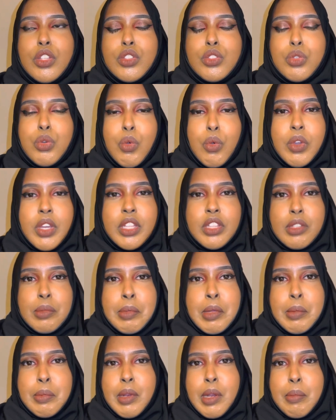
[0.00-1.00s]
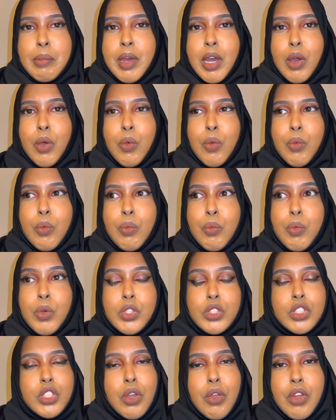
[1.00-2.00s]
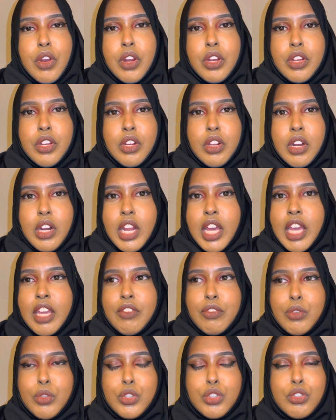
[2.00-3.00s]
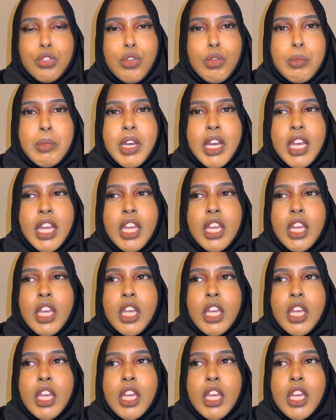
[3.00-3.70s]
talking to people about what's going on in your life or trauma,